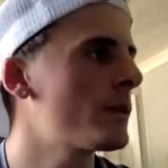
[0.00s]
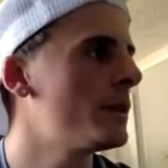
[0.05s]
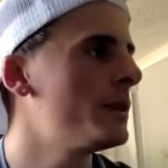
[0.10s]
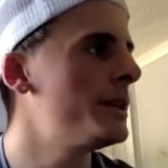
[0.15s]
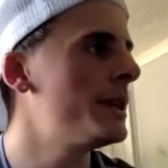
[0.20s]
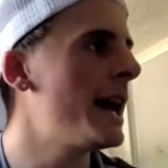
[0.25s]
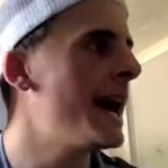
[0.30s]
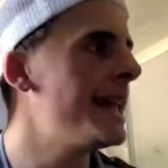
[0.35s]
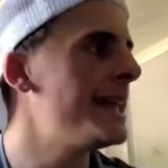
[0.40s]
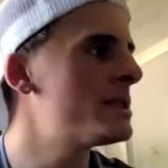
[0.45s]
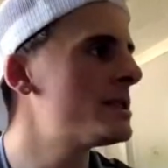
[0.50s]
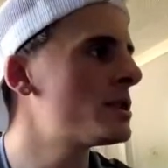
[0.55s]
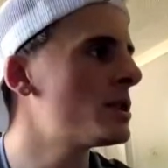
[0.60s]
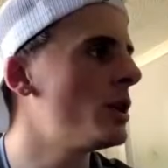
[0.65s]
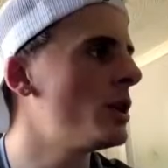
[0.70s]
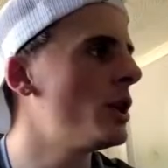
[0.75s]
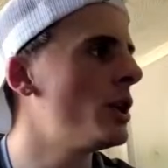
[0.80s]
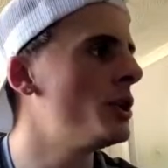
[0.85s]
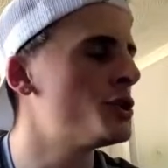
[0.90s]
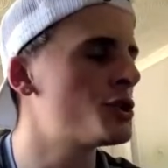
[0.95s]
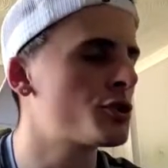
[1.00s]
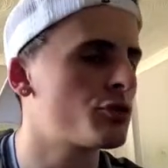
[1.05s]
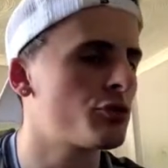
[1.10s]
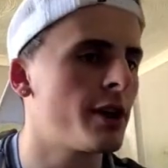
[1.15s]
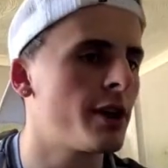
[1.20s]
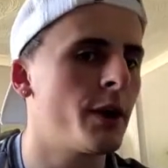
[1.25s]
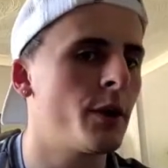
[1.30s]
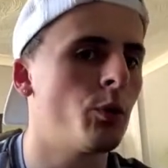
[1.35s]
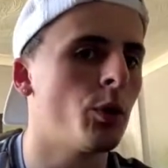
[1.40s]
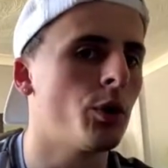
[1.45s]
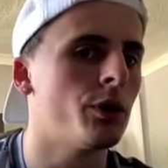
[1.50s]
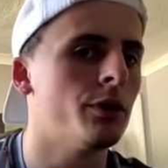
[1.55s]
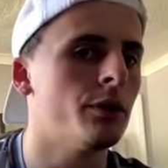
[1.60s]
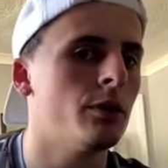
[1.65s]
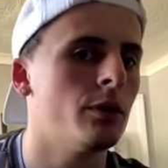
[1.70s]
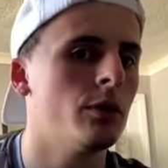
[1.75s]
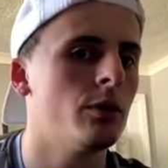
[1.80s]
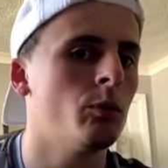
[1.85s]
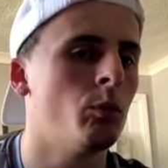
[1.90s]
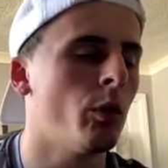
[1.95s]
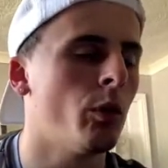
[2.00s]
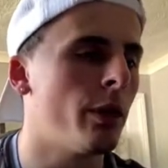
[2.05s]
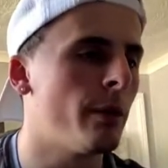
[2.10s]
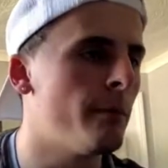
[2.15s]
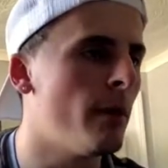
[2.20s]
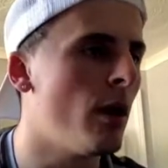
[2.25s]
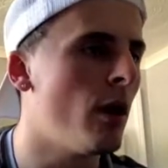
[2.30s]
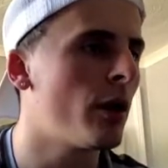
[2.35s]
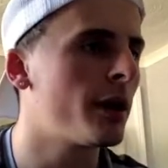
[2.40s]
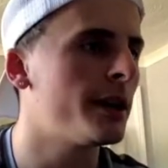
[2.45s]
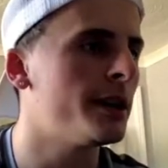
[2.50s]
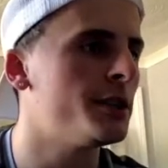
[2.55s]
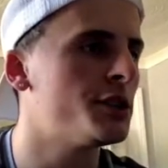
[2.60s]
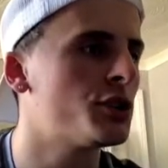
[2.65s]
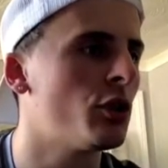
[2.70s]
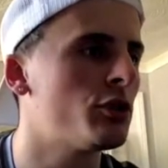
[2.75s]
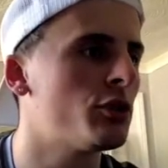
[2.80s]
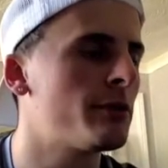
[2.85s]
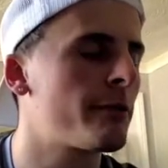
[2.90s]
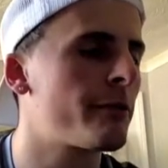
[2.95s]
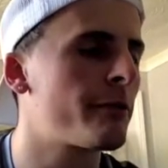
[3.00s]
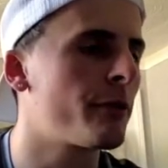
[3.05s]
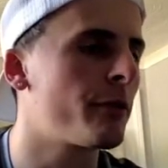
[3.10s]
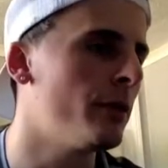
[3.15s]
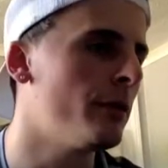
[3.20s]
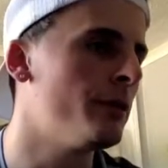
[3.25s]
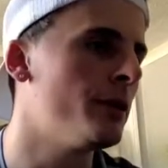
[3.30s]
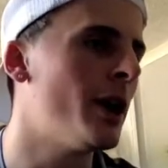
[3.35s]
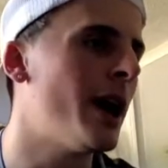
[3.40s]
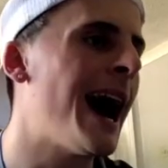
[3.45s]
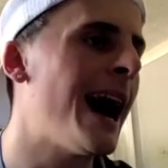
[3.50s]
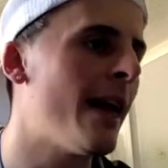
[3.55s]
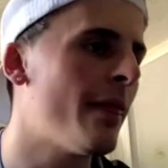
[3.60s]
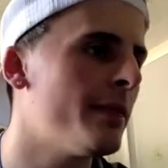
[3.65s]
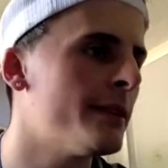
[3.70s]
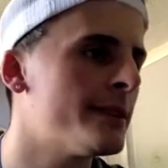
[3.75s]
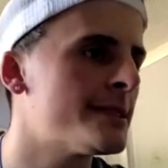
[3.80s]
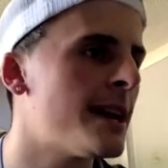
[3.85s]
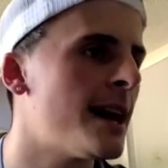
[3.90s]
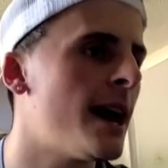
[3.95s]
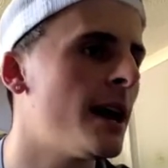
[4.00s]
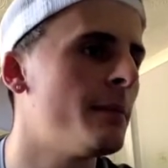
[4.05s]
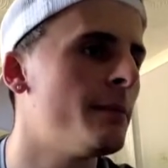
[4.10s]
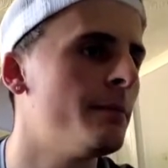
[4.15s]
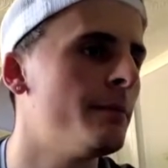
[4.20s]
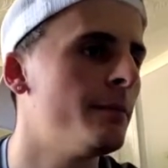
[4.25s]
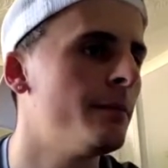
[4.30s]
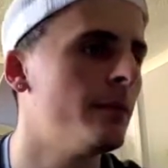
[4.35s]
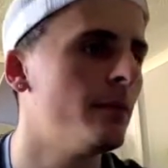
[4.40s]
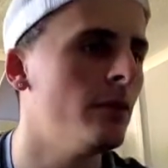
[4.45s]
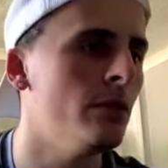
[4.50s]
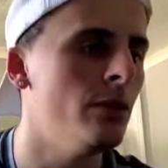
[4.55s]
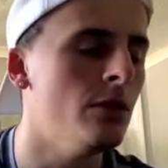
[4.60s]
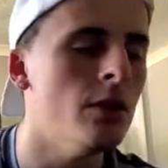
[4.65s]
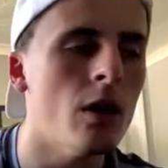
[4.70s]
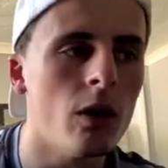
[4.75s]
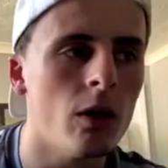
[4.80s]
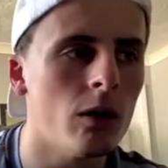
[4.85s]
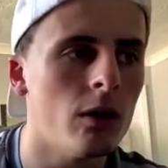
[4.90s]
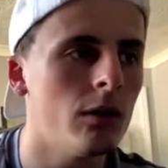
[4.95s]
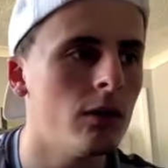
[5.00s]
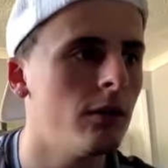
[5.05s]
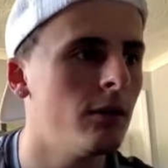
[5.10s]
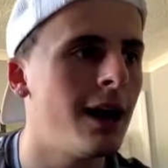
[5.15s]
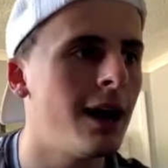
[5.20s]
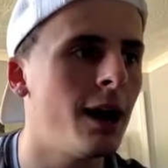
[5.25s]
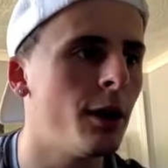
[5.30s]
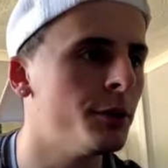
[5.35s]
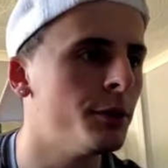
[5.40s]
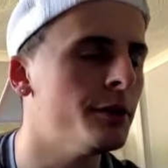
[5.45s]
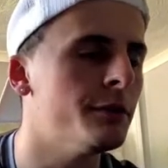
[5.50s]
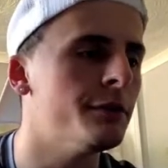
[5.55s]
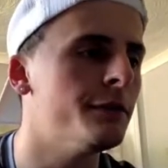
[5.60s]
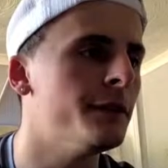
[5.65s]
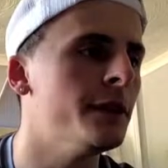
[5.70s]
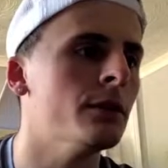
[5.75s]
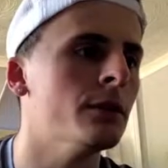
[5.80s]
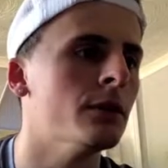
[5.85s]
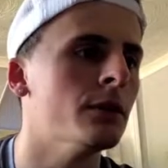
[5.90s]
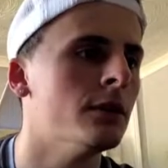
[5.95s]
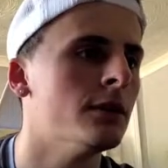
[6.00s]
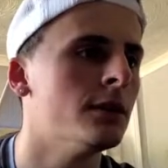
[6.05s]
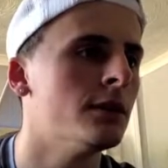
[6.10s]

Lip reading: You enter and trade what the market shows in front of you at the time, not how you feel.